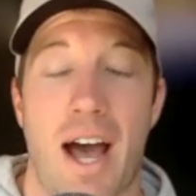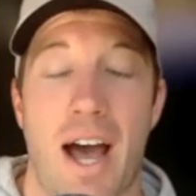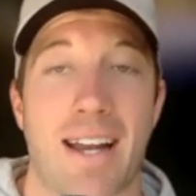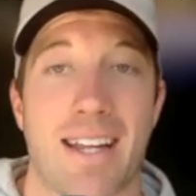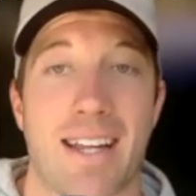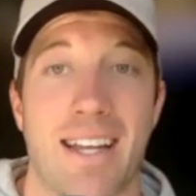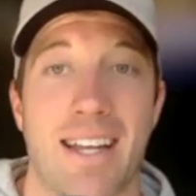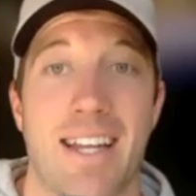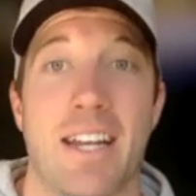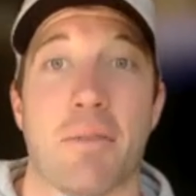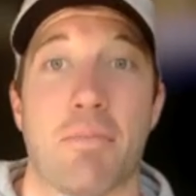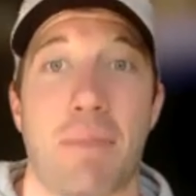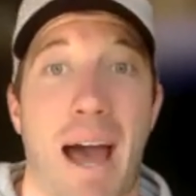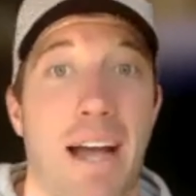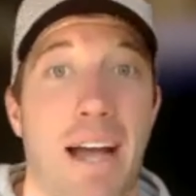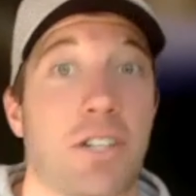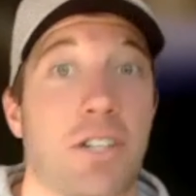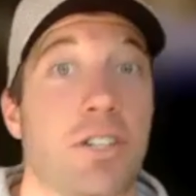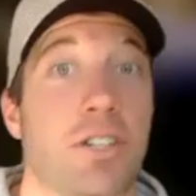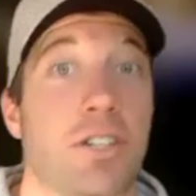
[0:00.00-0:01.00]
getting
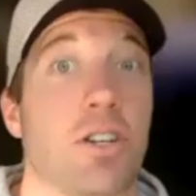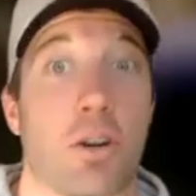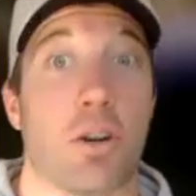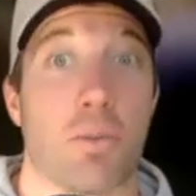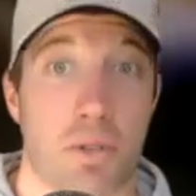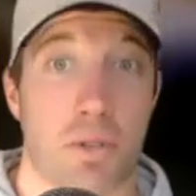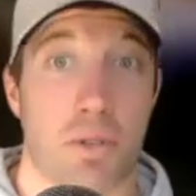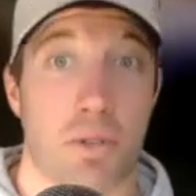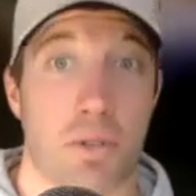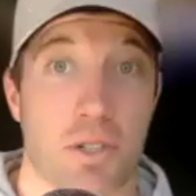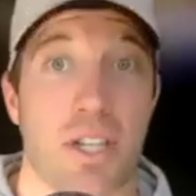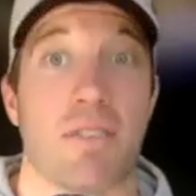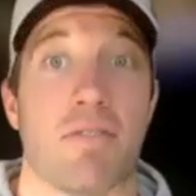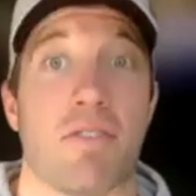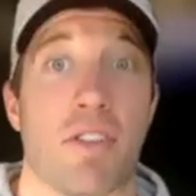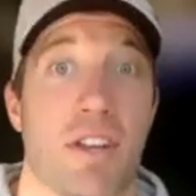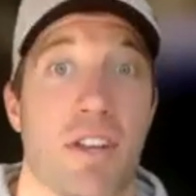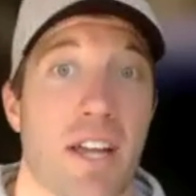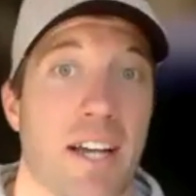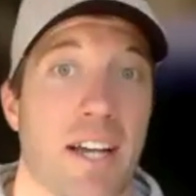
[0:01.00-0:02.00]
back to 100% for
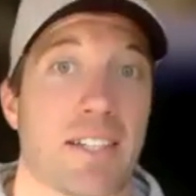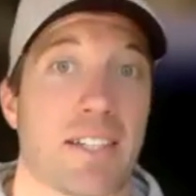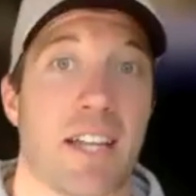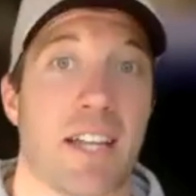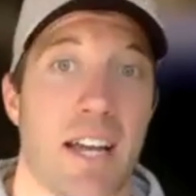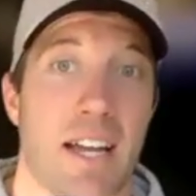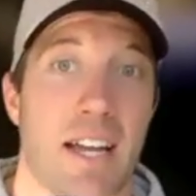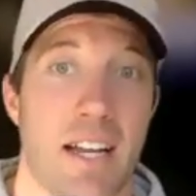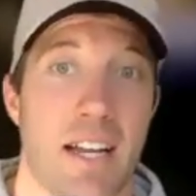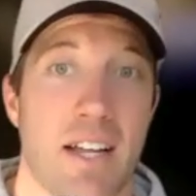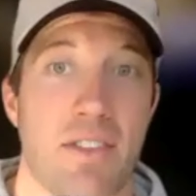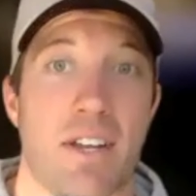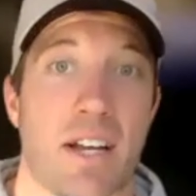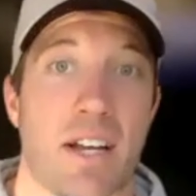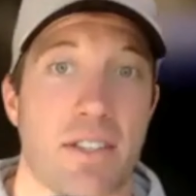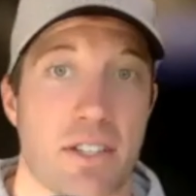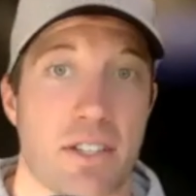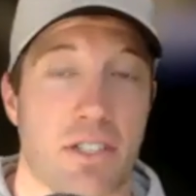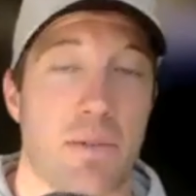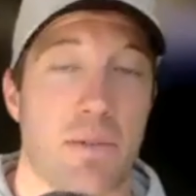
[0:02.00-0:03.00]
the next day and
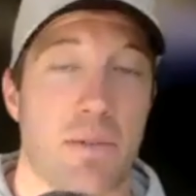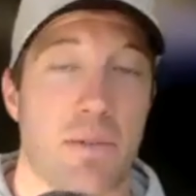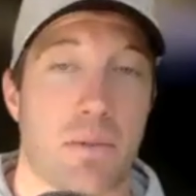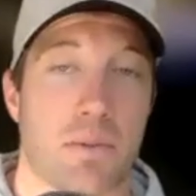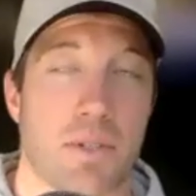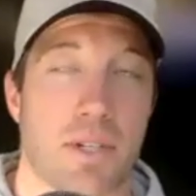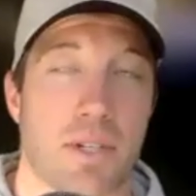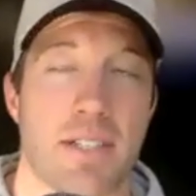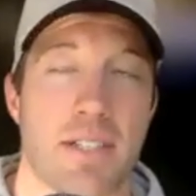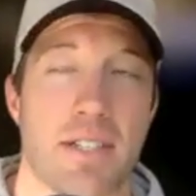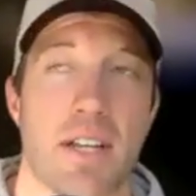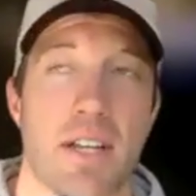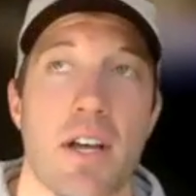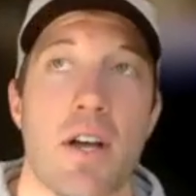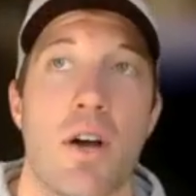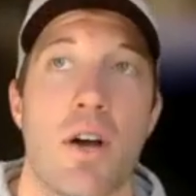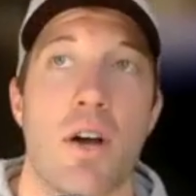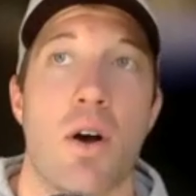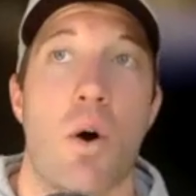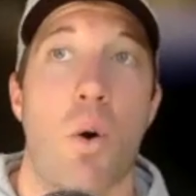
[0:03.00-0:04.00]
the subsequent days,
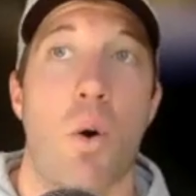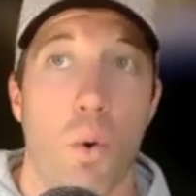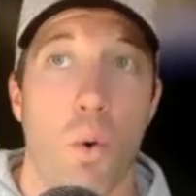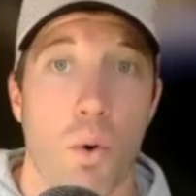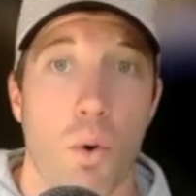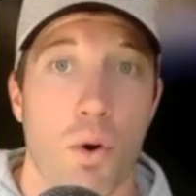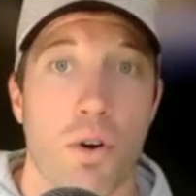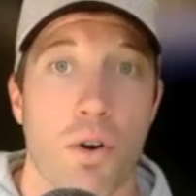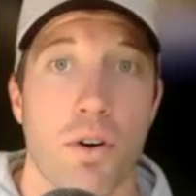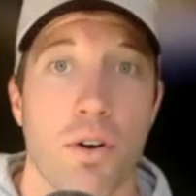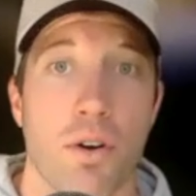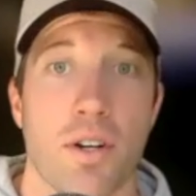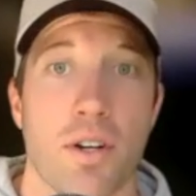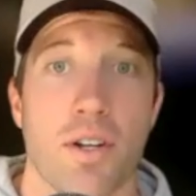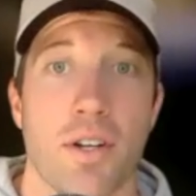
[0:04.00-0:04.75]
or